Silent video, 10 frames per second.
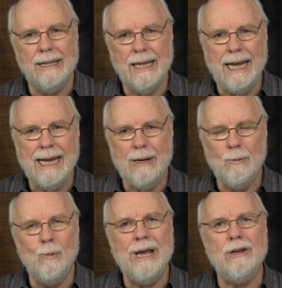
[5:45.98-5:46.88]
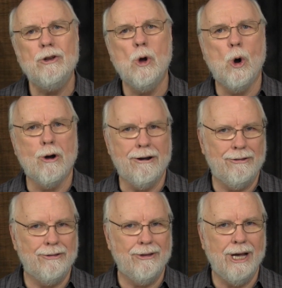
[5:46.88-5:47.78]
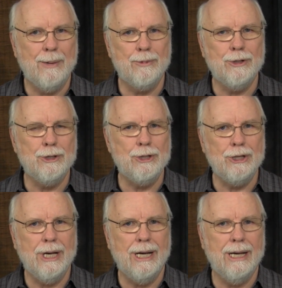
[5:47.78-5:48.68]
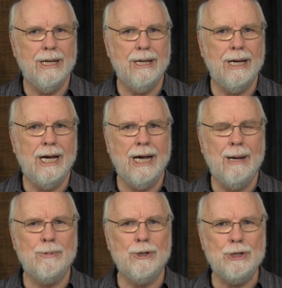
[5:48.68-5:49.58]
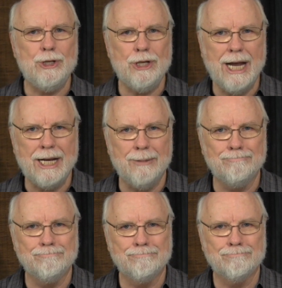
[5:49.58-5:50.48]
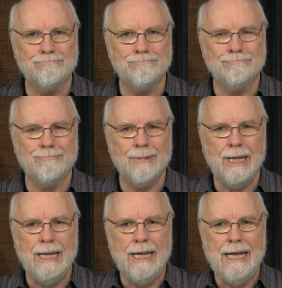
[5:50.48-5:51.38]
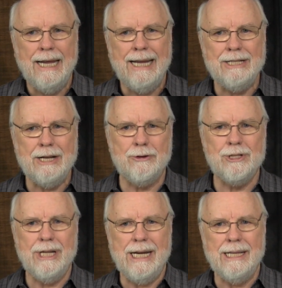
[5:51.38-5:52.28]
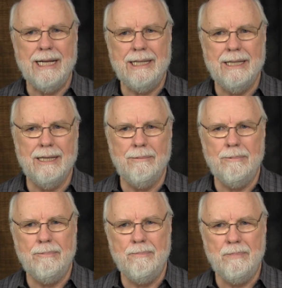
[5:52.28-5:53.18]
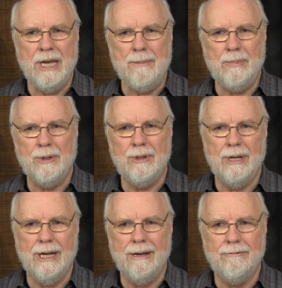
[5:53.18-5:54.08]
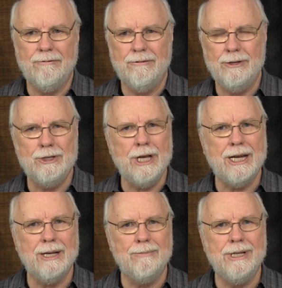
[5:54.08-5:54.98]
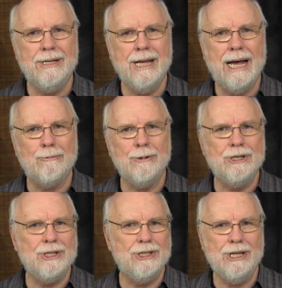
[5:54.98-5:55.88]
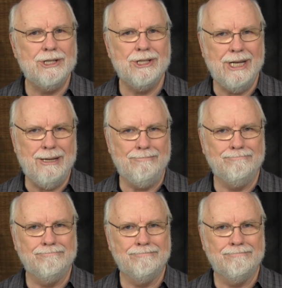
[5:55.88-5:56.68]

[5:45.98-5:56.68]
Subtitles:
they went north up to Shechem. It's interesting that the people of Shechem did not resist them.